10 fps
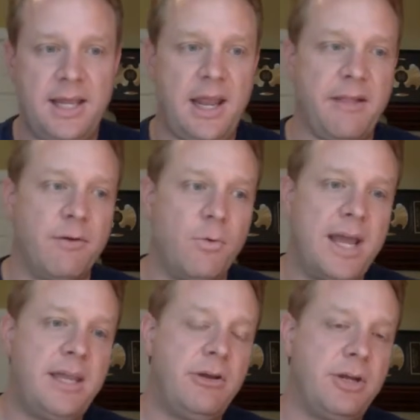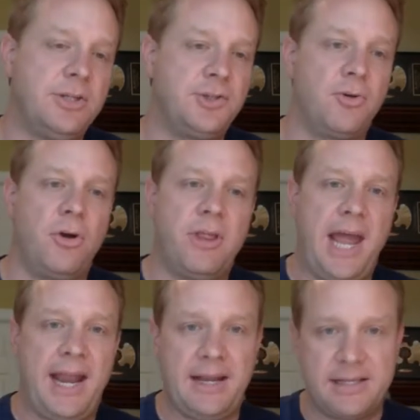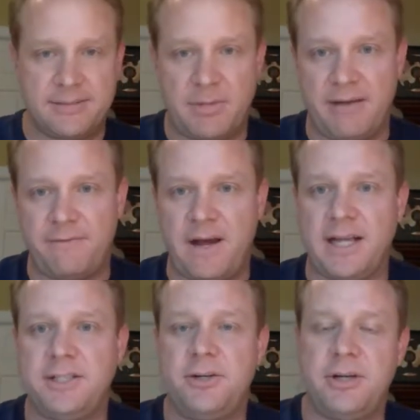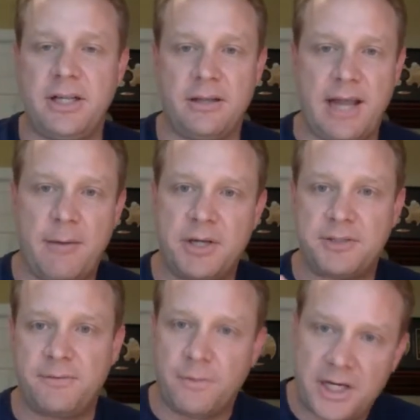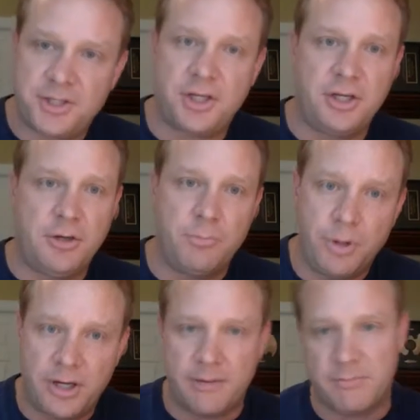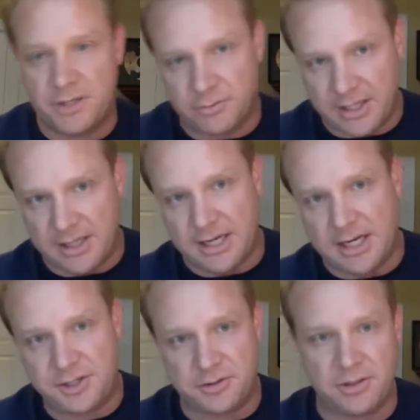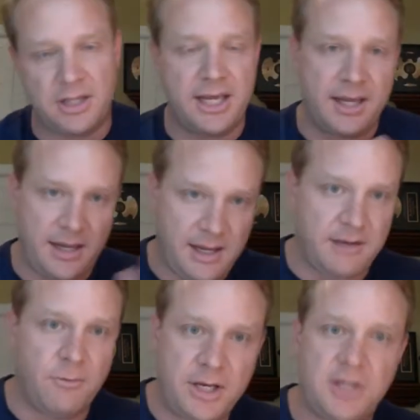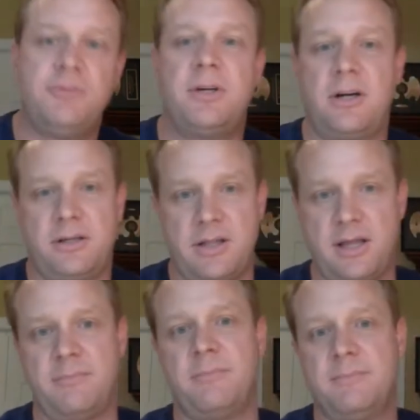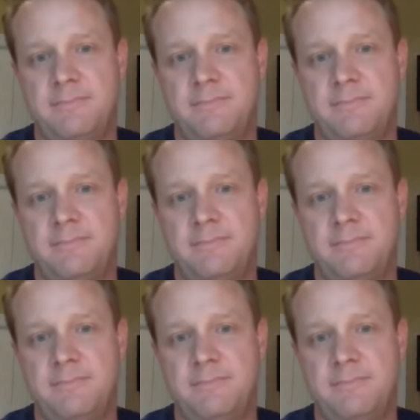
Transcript: And the way you control that is by fine tuning how much friction you put between the initial click and when you talk to them.